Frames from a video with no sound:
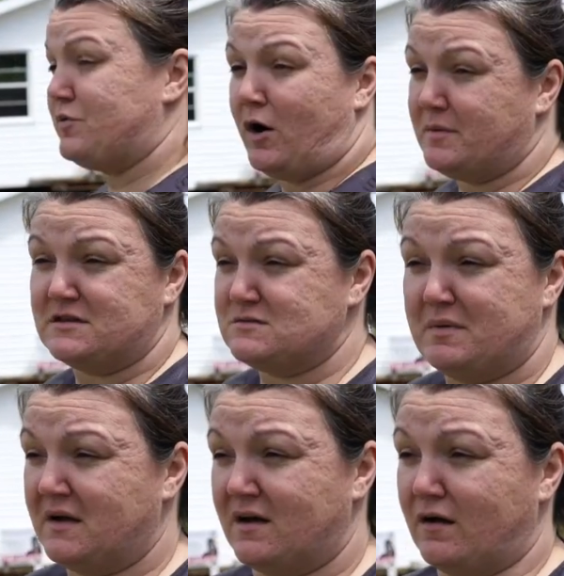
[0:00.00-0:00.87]
property is
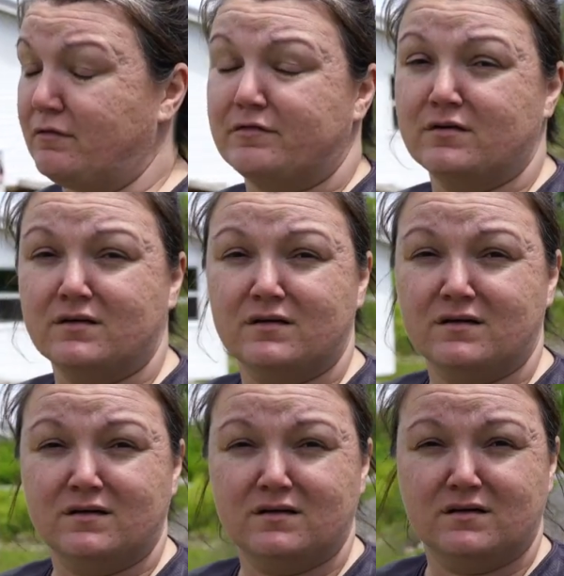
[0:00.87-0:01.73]
big enough
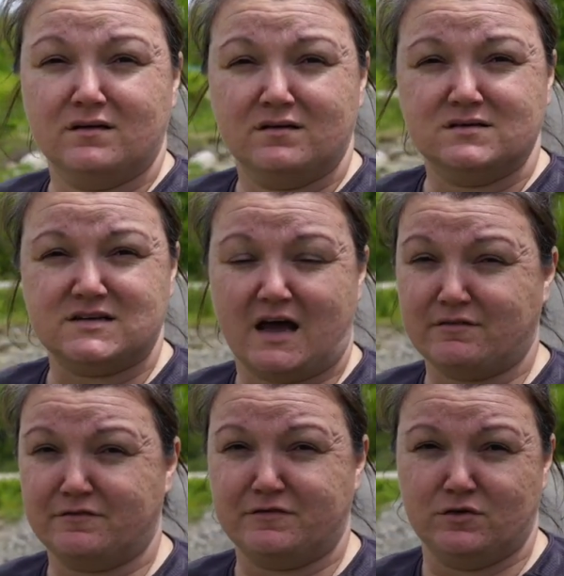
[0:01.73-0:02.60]
to
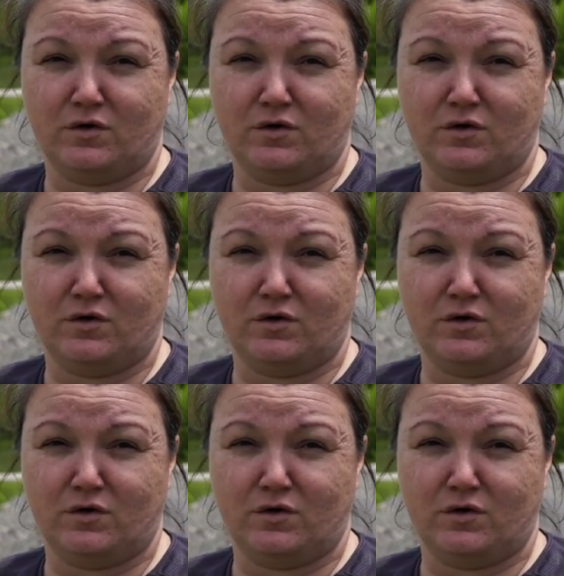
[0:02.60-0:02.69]
have a few